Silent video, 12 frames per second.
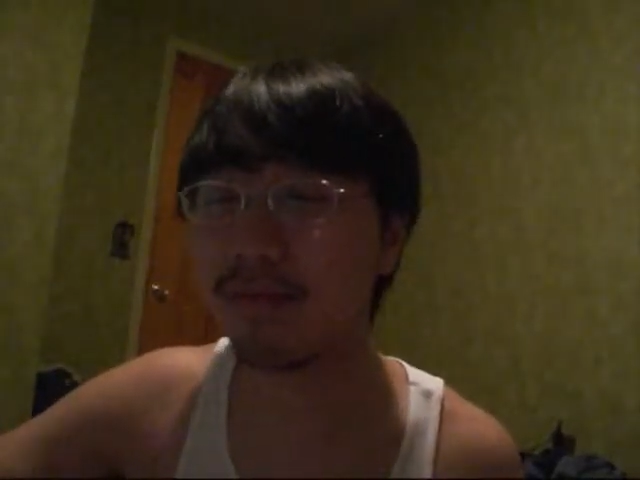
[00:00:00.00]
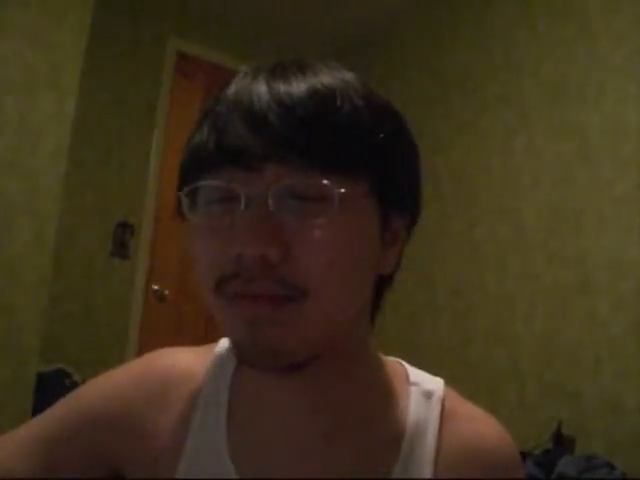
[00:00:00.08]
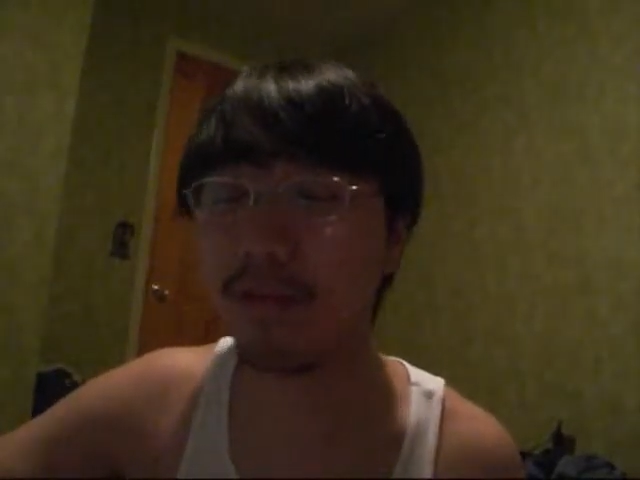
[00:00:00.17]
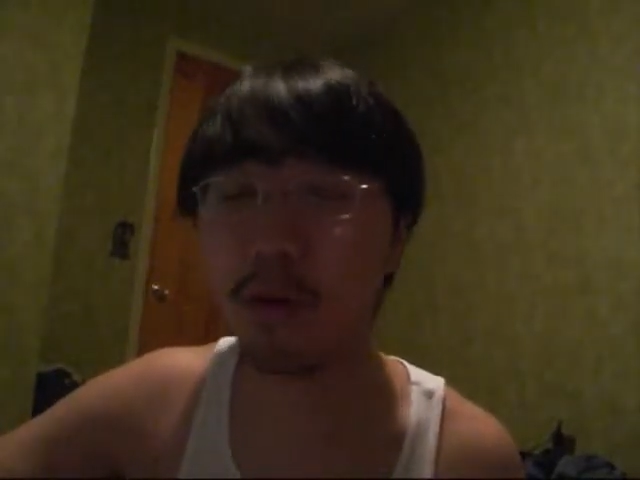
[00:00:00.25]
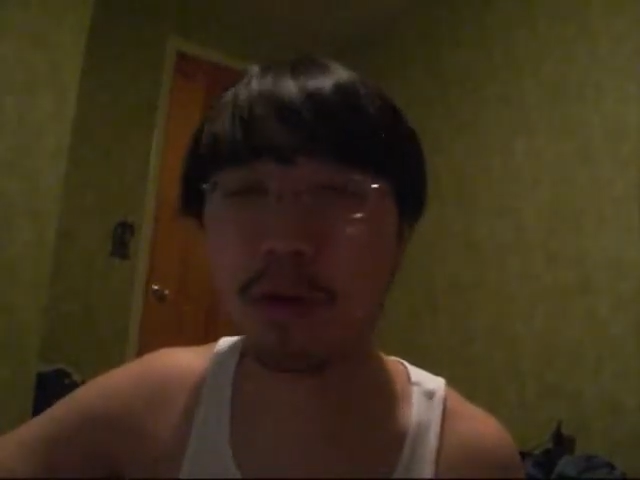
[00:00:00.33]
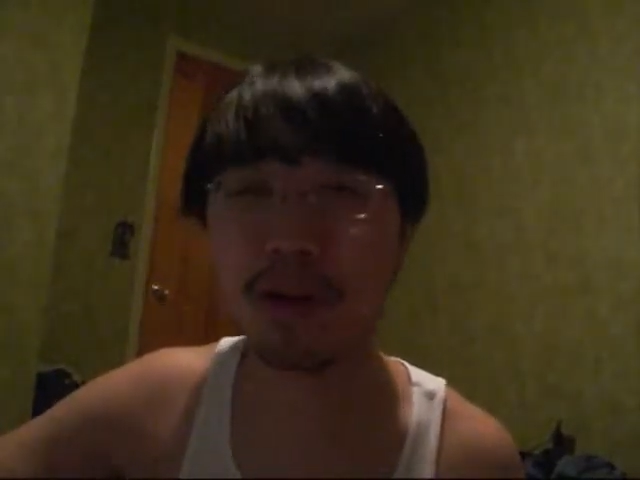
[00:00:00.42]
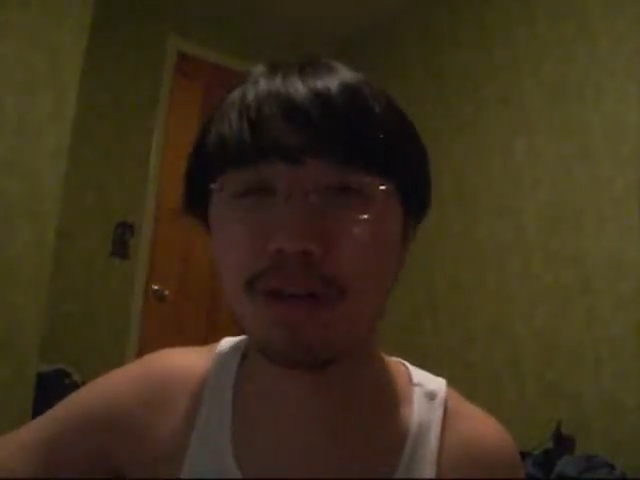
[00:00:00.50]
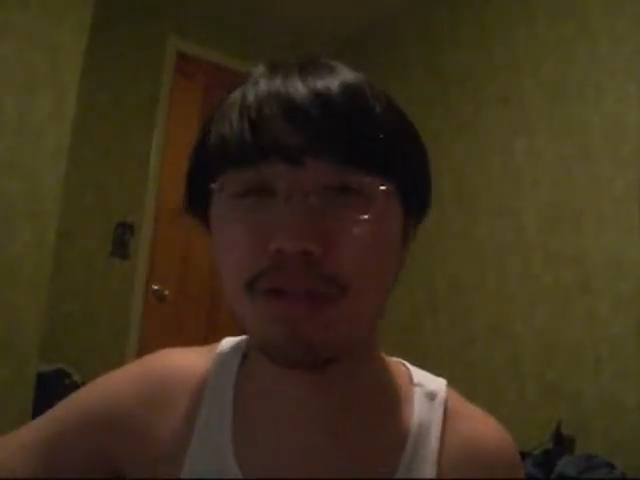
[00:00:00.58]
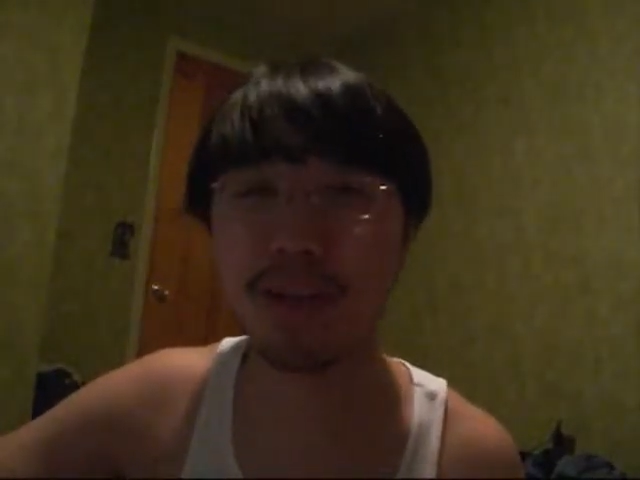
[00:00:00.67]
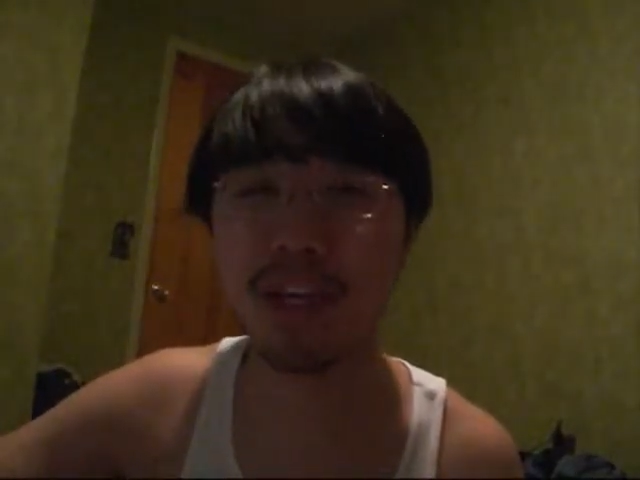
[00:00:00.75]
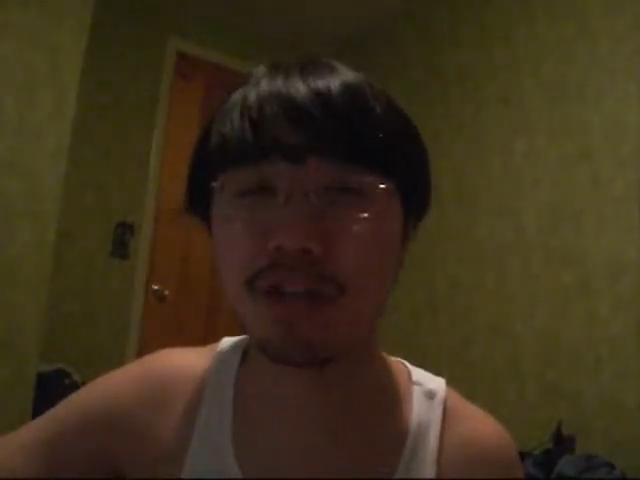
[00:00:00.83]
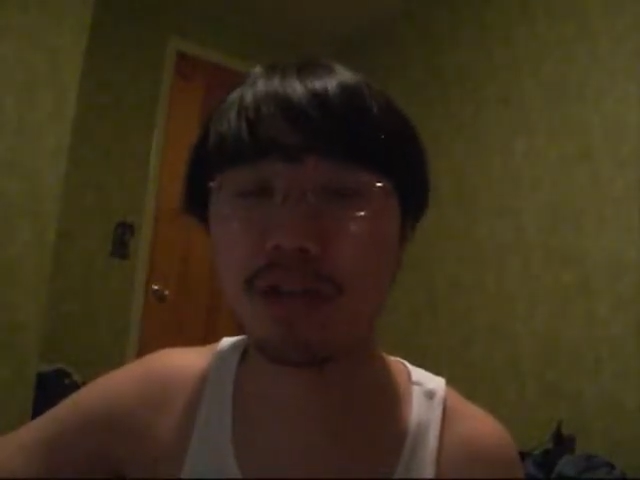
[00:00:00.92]

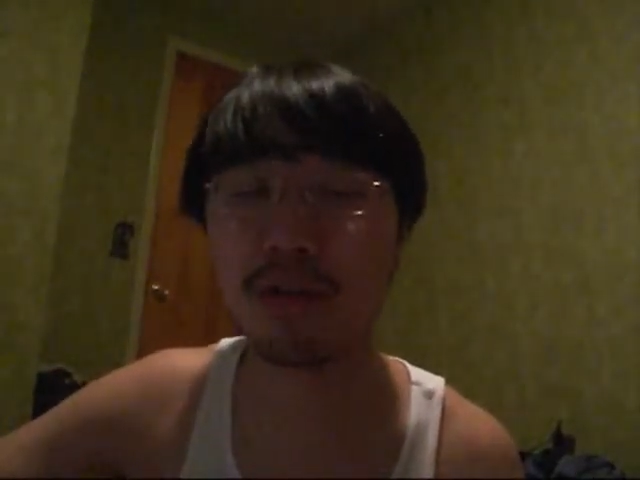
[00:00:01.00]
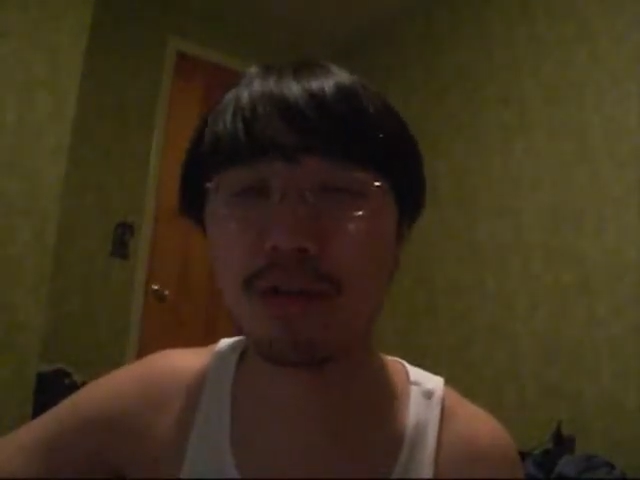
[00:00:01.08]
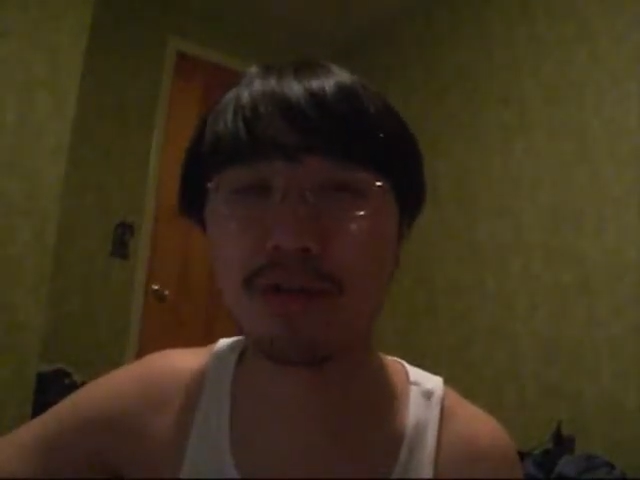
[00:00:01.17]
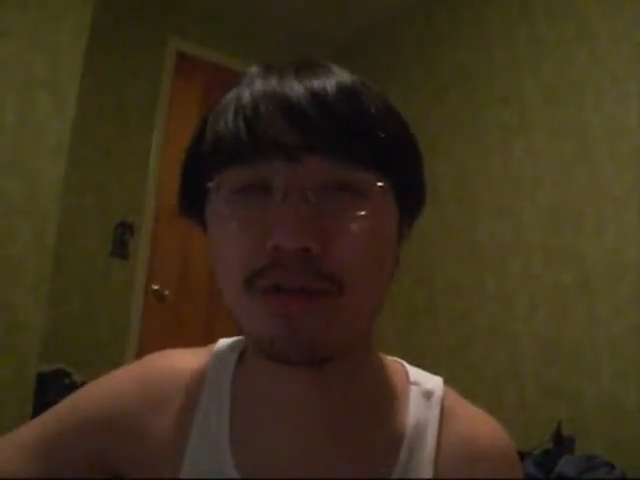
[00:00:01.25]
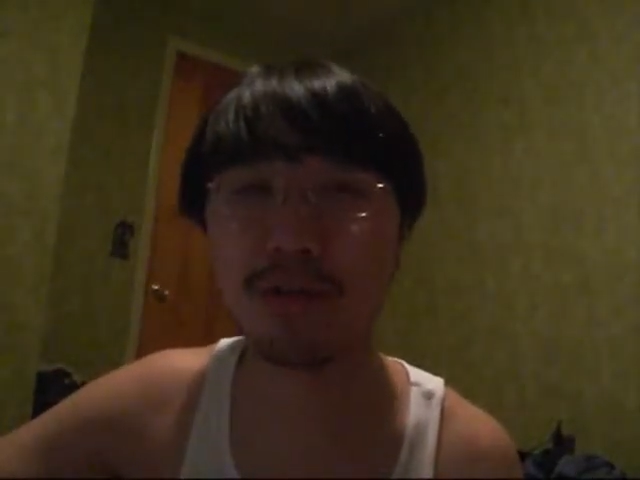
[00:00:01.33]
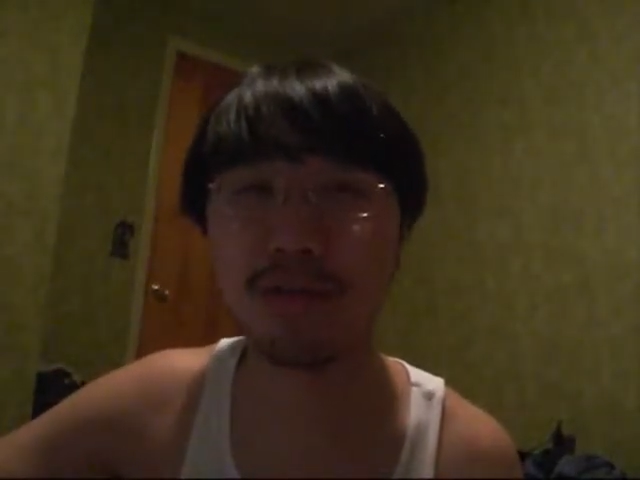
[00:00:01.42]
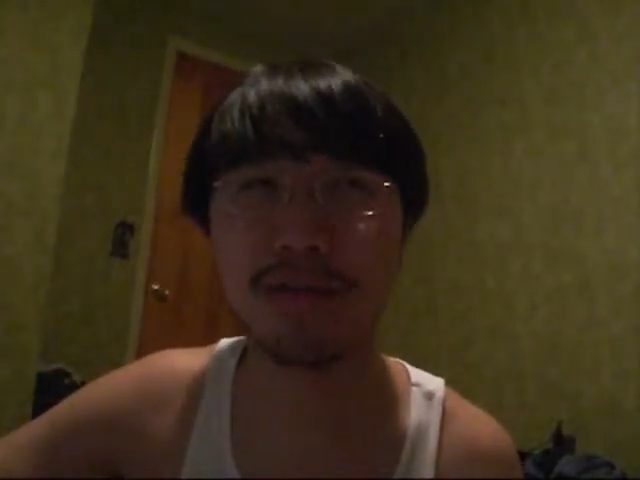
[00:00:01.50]
foreign Asian horror f-